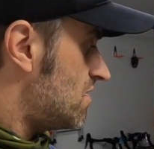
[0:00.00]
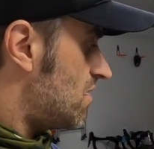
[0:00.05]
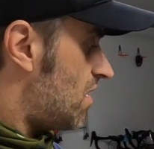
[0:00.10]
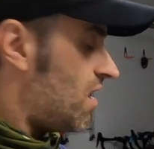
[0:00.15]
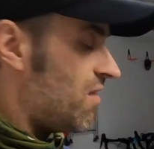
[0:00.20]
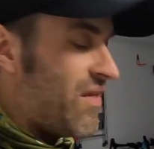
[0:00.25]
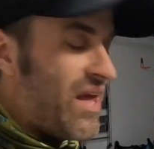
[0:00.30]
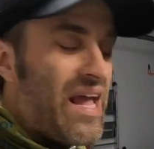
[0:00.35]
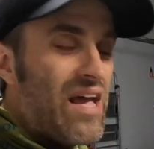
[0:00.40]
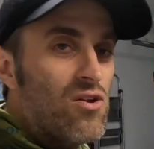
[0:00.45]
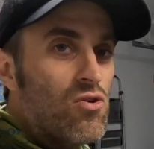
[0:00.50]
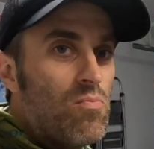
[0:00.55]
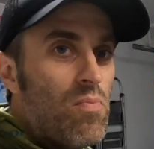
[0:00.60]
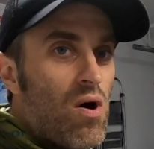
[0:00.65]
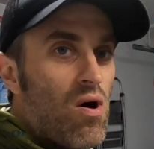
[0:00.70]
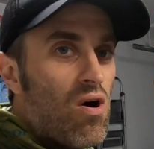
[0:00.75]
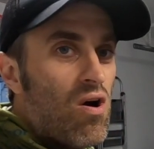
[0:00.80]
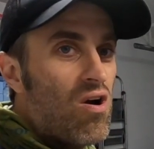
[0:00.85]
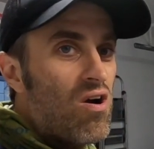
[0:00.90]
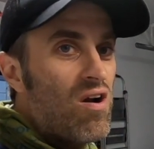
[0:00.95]
on the
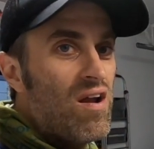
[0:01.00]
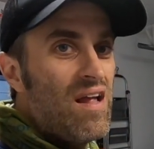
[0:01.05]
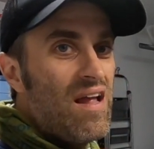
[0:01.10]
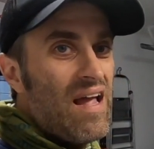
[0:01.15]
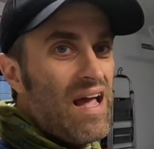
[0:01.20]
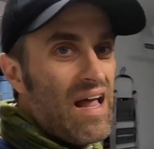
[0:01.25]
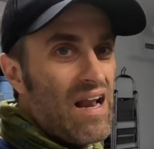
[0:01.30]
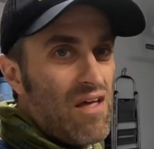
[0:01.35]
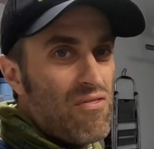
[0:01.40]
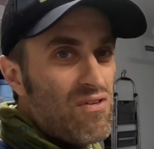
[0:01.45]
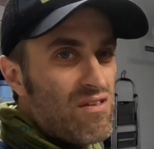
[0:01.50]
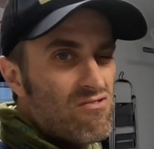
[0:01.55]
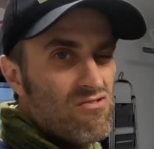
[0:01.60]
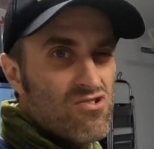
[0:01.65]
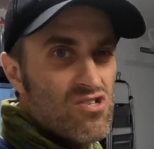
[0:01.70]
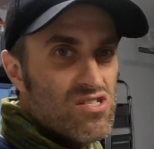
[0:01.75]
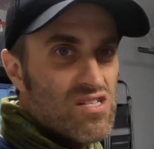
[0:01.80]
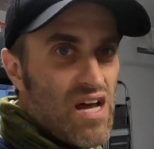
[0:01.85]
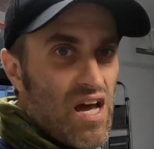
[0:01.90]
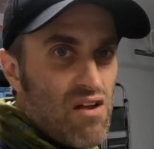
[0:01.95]
handlebar, and I think they're
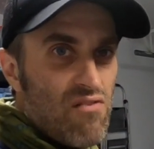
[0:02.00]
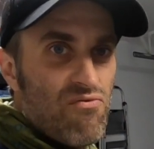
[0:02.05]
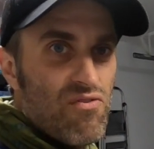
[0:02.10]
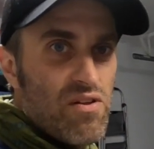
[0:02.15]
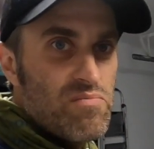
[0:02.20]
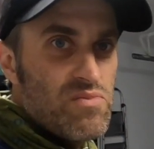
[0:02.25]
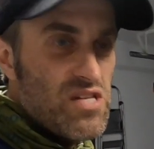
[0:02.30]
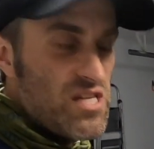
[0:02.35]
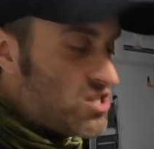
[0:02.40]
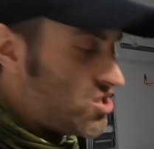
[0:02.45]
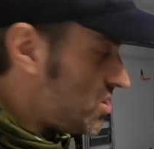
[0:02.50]
just kind of flimsy and